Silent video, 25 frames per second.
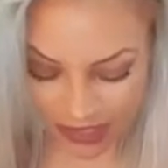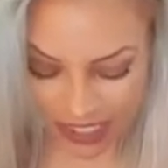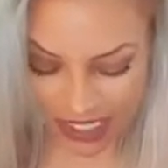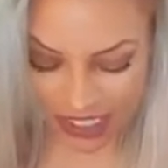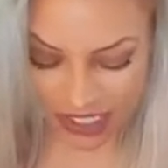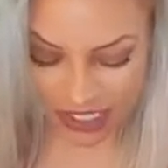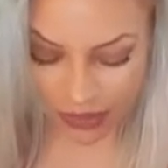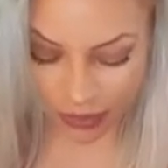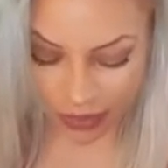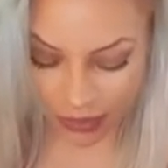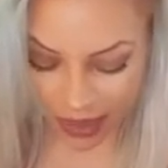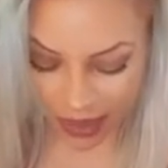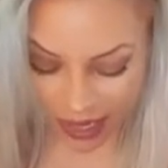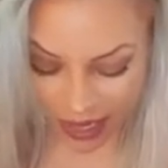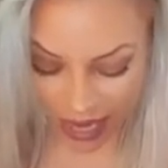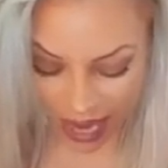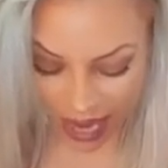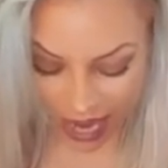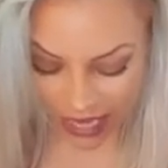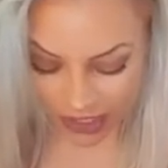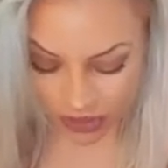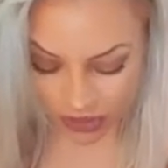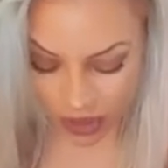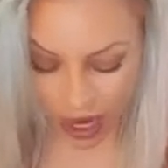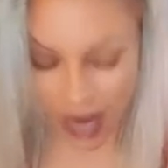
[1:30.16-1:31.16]
So anyway,
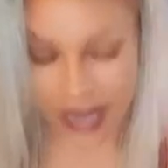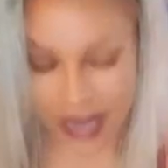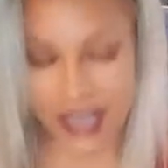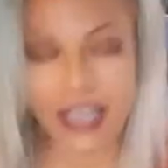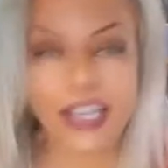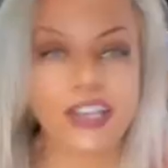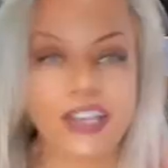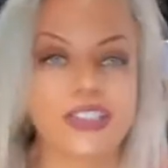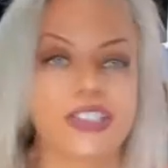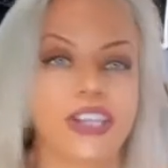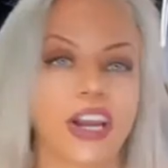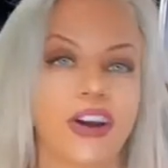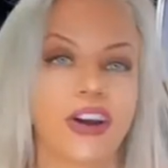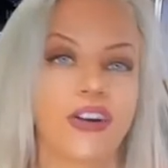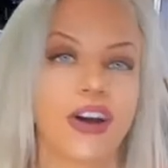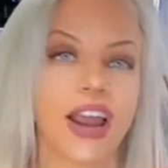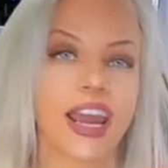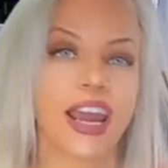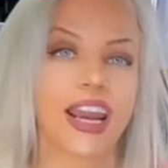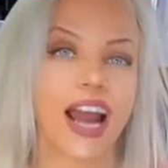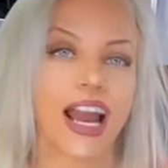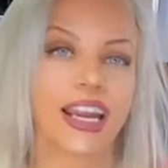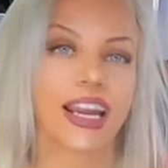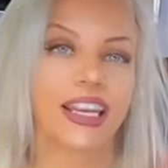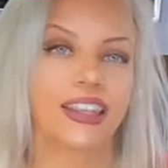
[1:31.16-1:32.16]
I tried it years ago
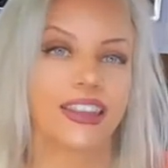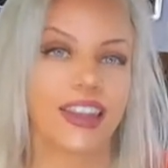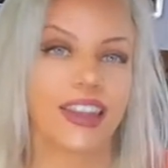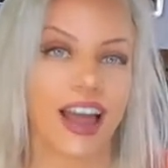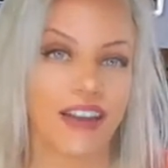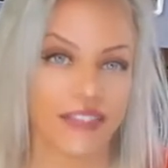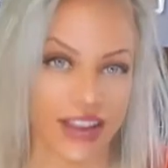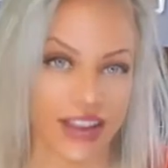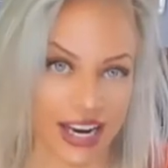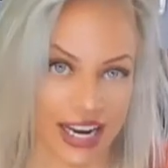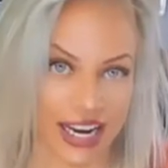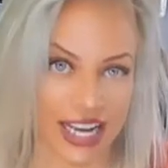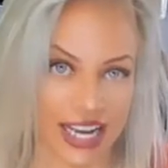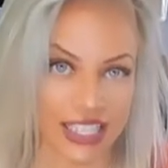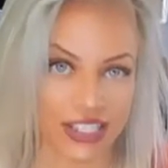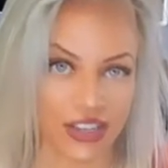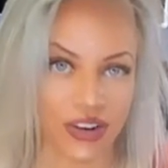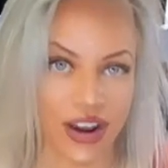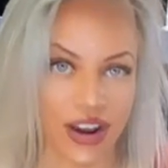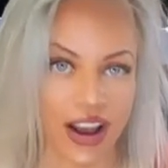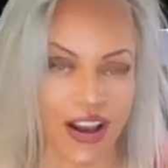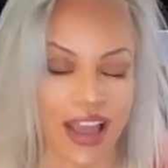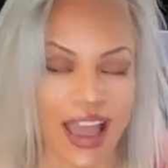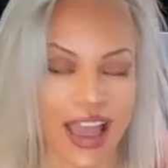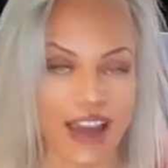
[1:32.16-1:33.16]
and I love it. And so
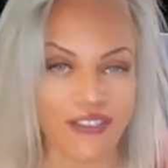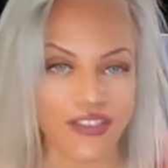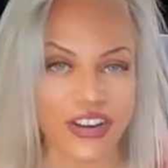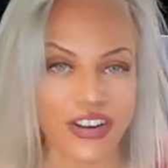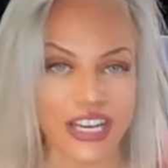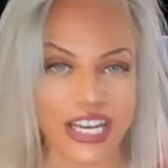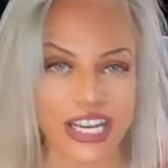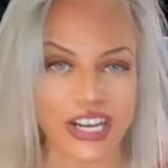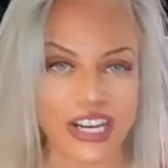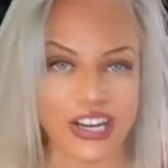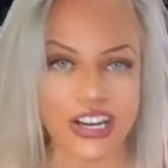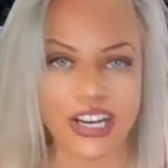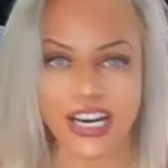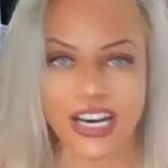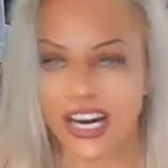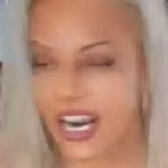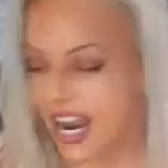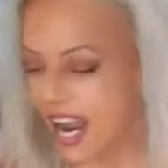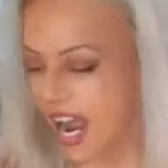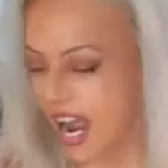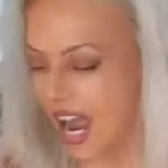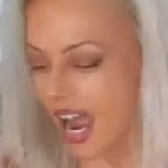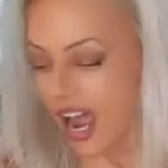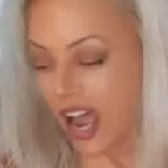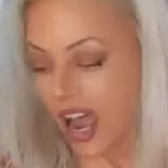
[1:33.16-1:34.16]
now every year
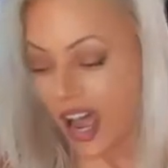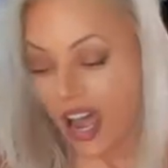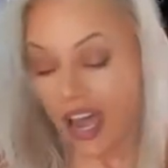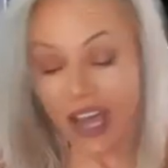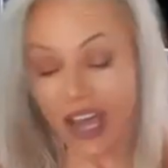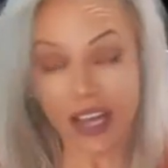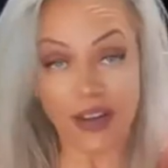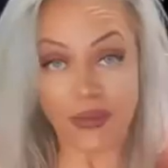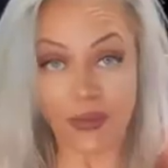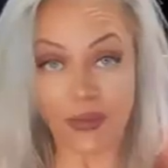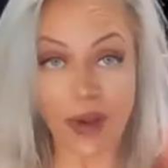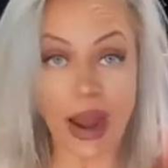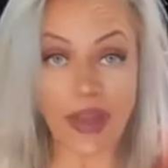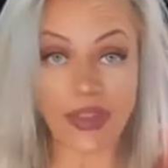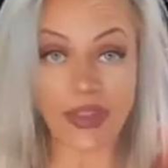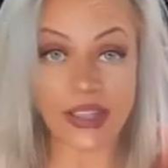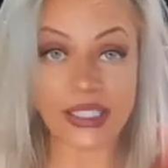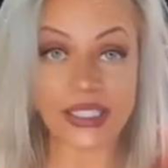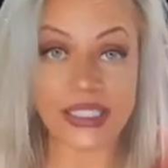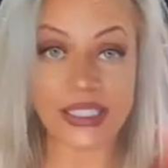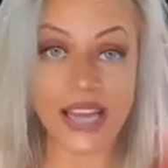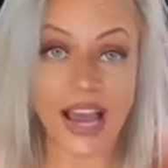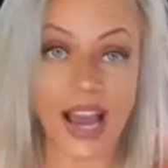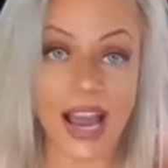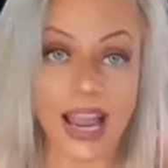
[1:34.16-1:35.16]
around this
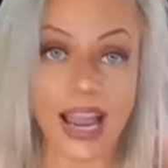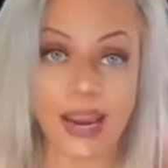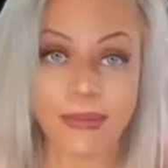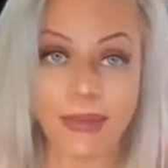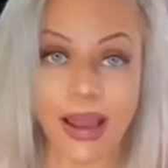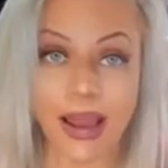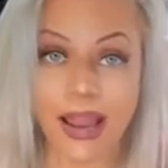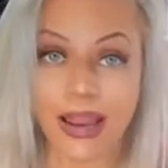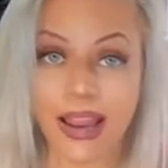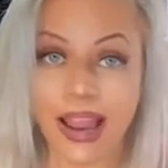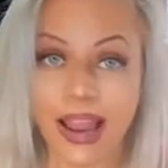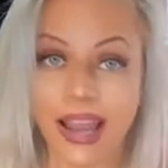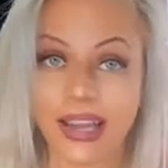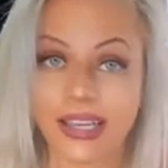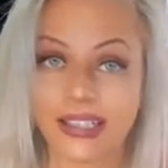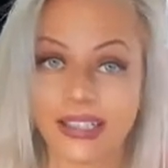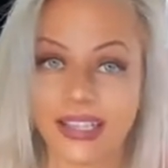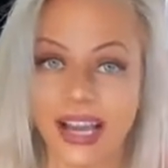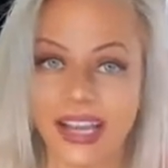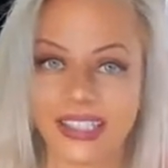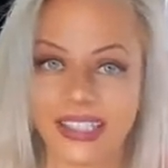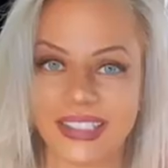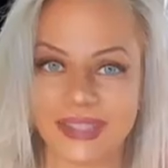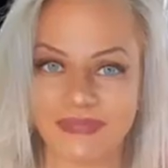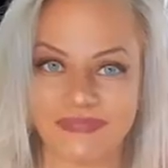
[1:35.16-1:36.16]
time,
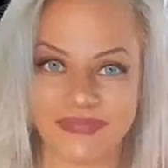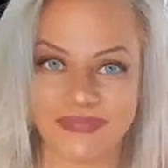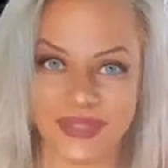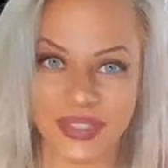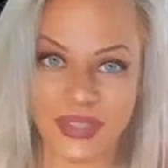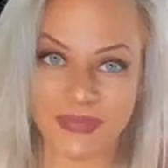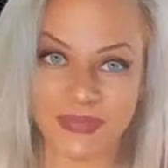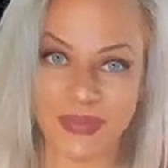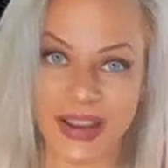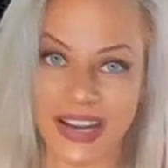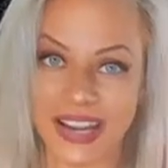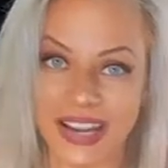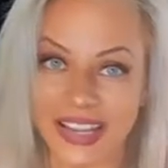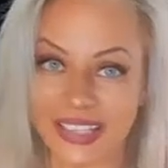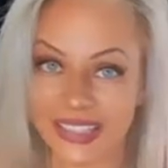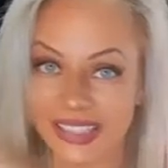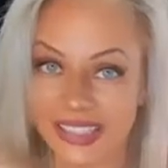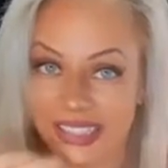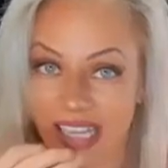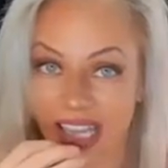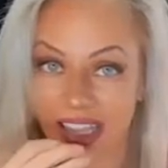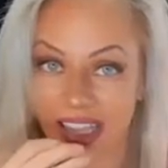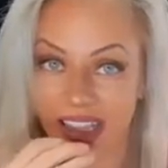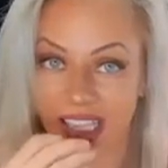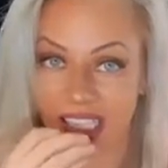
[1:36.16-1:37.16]
I do my nuts
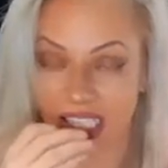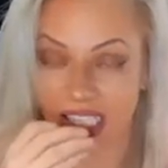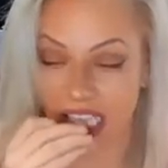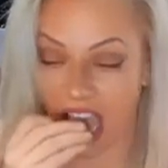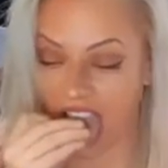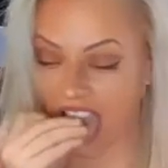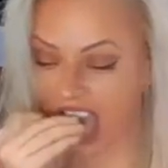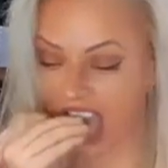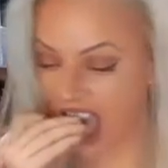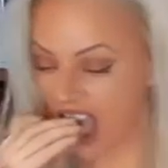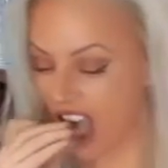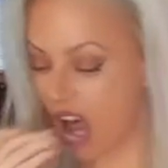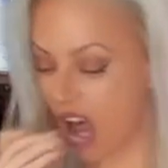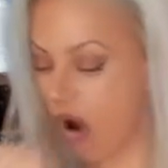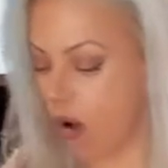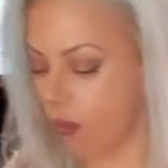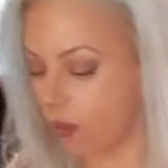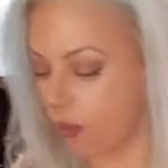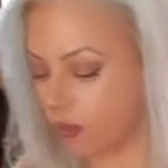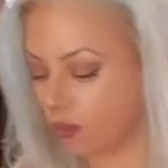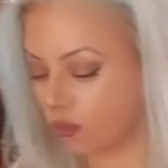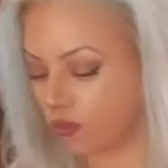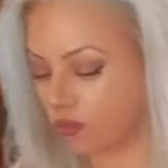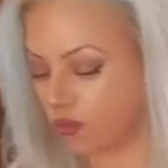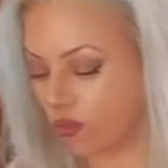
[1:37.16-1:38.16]
like this.
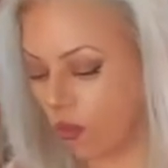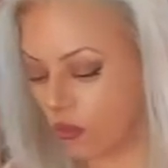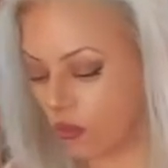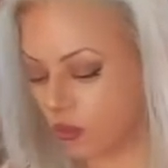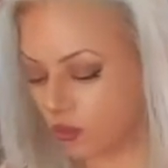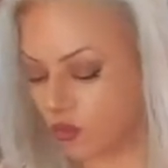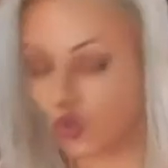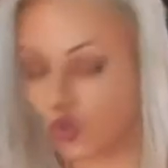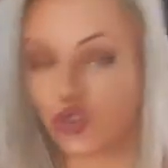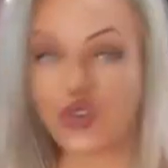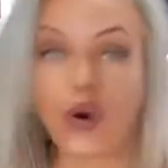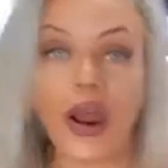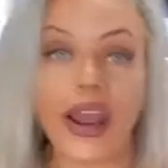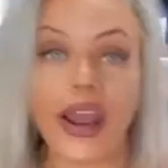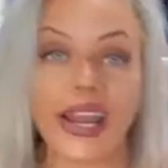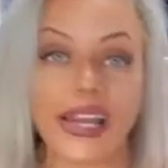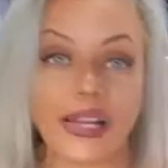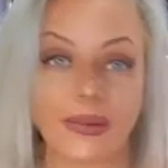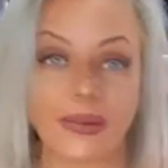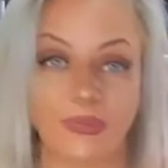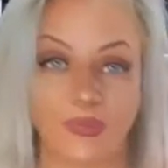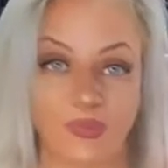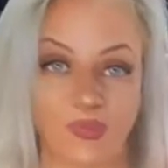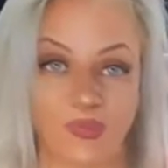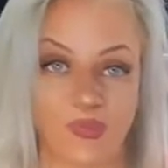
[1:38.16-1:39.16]
Try it.
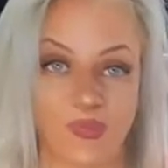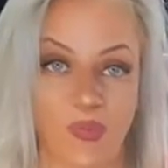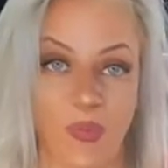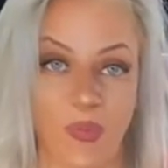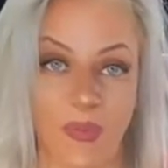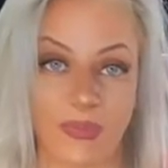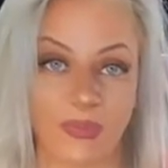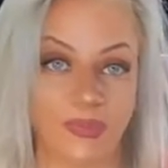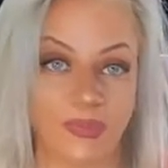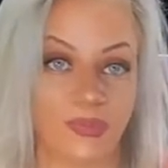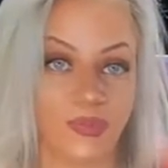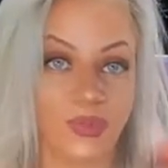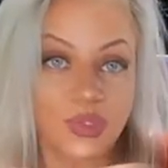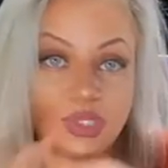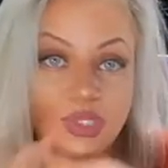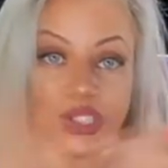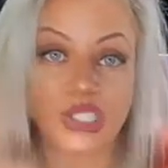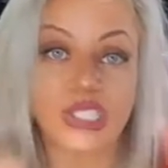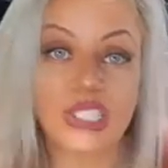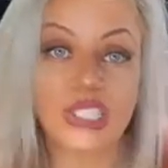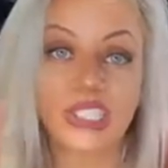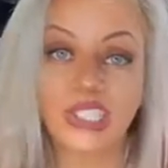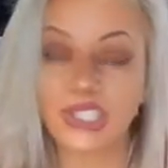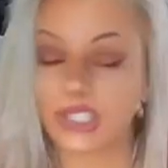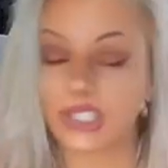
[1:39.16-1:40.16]

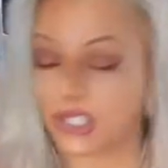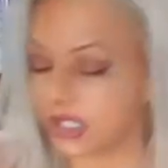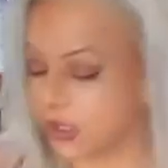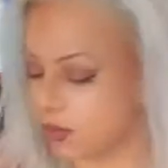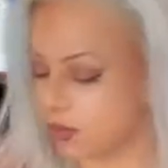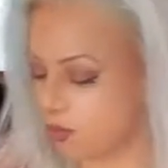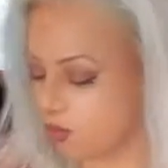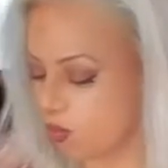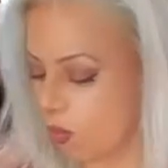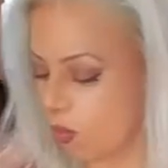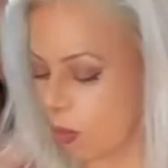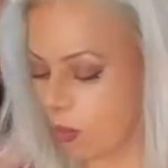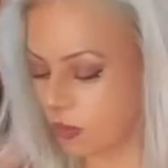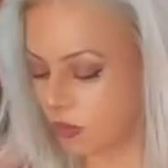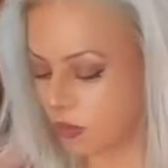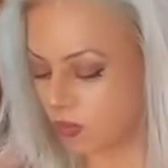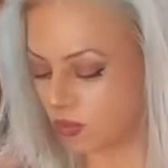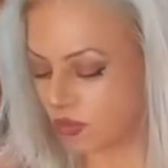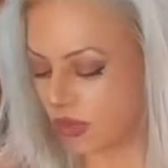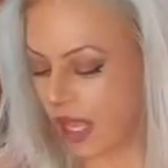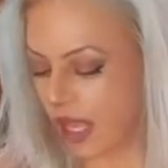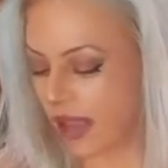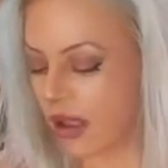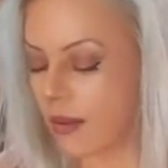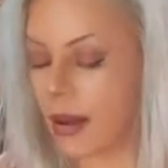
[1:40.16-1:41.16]
Delicious.
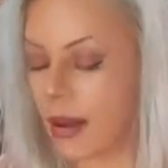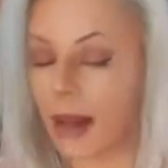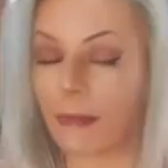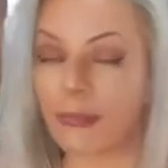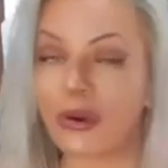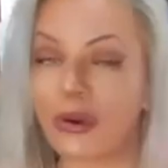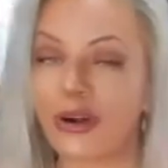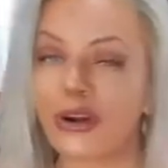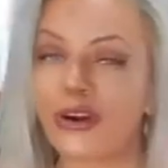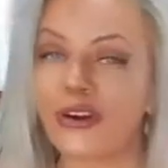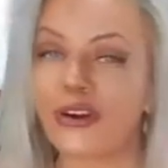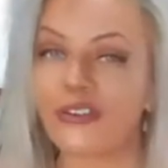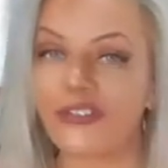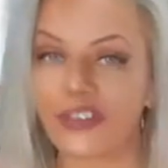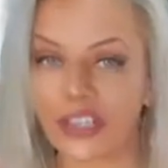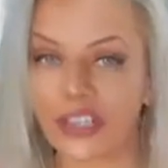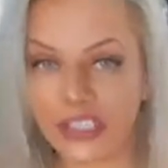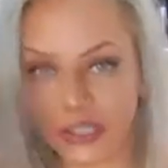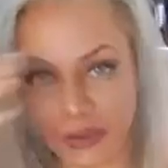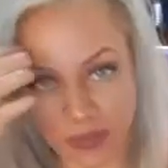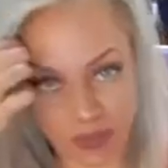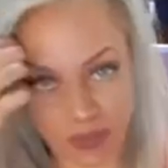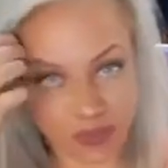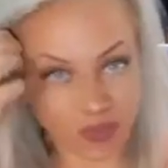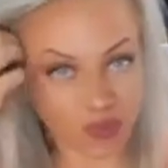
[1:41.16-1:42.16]
They come out
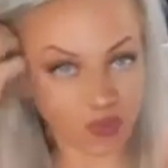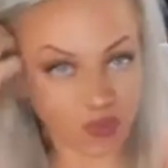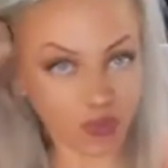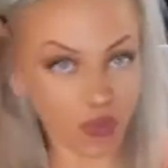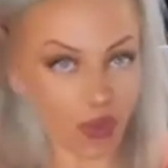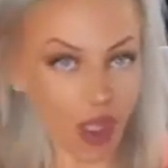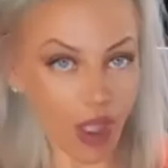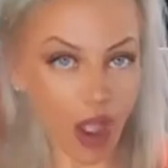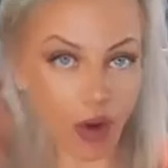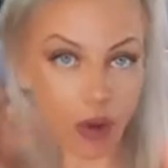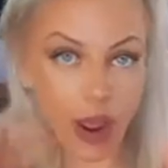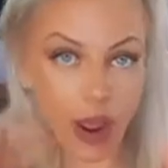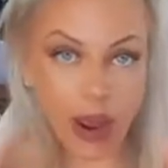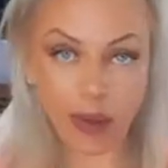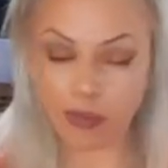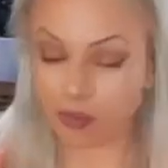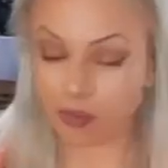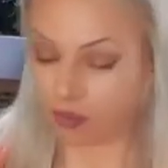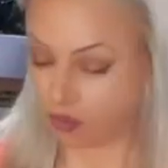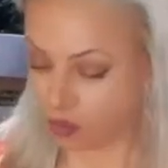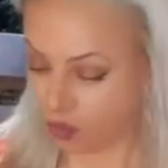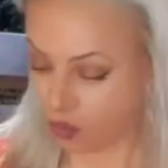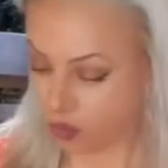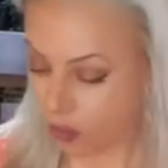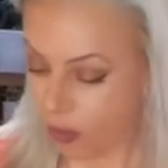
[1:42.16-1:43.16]
perfect. Okay,
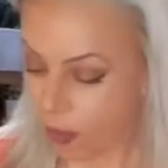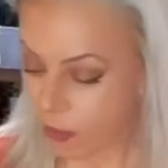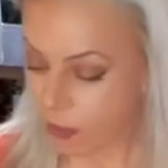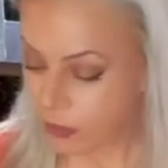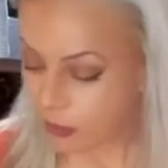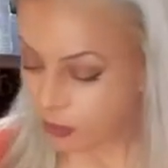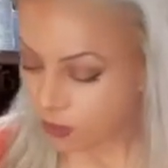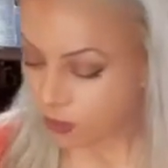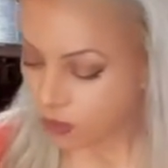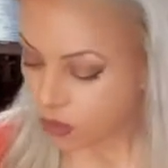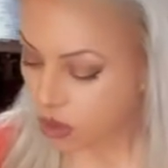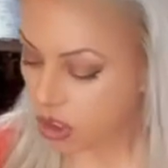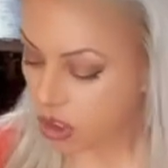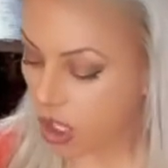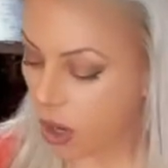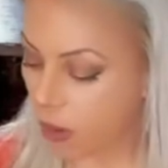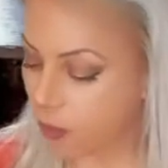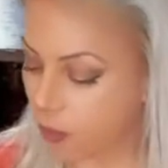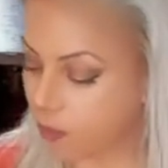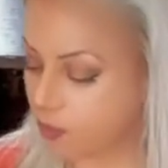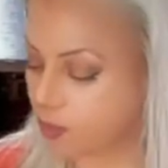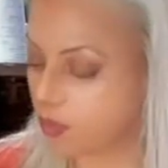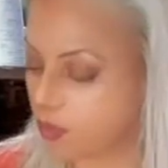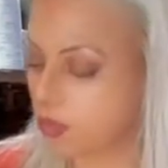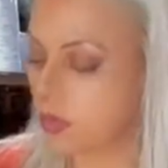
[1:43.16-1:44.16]

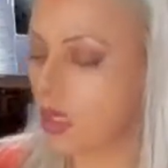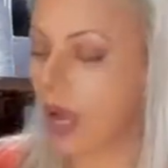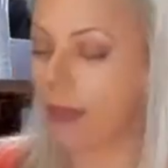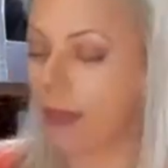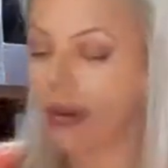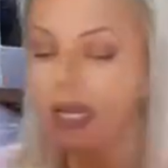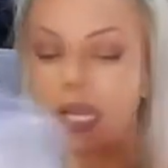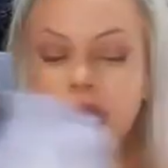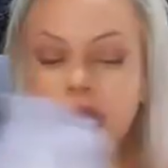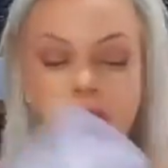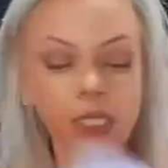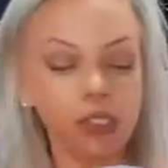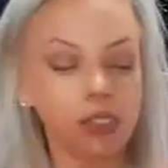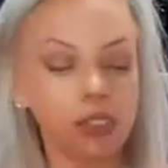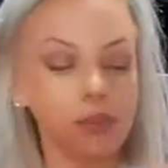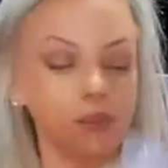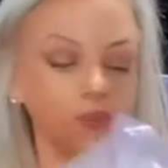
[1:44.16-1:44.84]
so got my nuts.